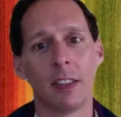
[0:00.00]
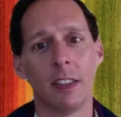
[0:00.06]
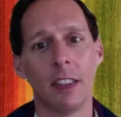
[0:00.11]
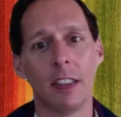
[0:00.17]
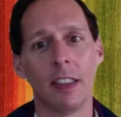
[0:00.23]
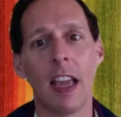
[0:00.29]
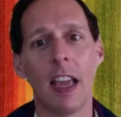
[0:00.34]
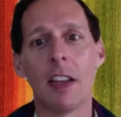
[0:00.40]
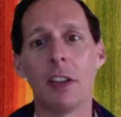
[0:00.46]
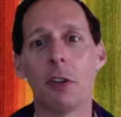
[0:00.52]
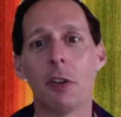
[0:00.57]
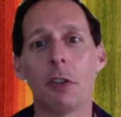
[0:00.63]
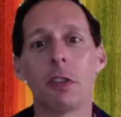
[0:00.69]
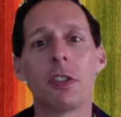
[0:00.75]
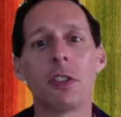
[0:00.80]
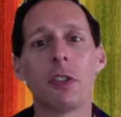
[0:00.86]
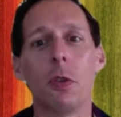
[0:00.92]
and let
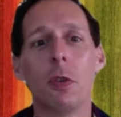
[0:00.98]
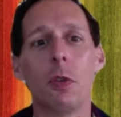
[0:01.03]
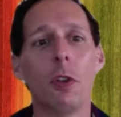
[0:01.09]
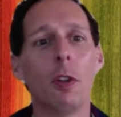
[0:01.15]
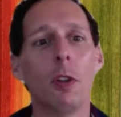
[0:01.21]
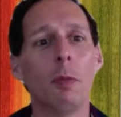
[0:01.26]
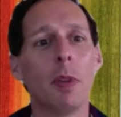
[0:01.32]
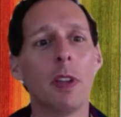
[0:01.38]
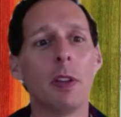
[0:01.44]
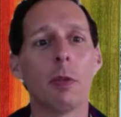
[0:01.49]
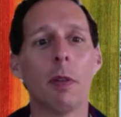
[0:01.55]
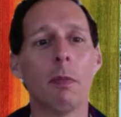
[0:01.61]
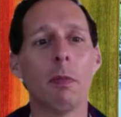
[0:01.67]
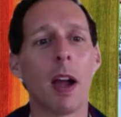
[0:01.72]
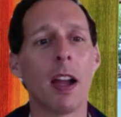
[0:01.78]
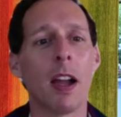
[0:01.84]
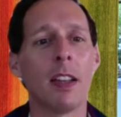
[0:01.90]
your soul be
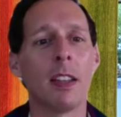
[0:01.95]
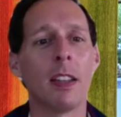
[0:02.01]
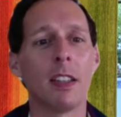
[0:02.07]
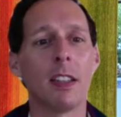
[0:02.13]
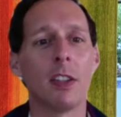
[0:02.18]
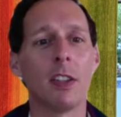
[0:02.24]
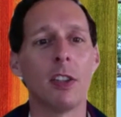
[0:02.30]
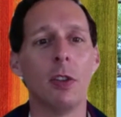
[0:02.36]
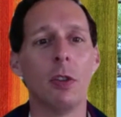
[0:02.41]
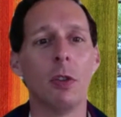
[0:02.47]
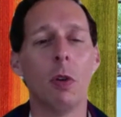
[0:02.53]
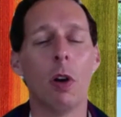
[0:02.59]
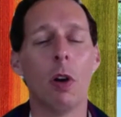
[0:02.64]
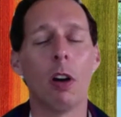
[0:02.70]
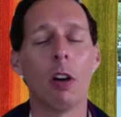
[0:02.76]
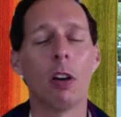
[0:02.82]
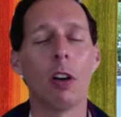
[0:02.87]
reminded
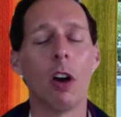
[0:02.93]
you are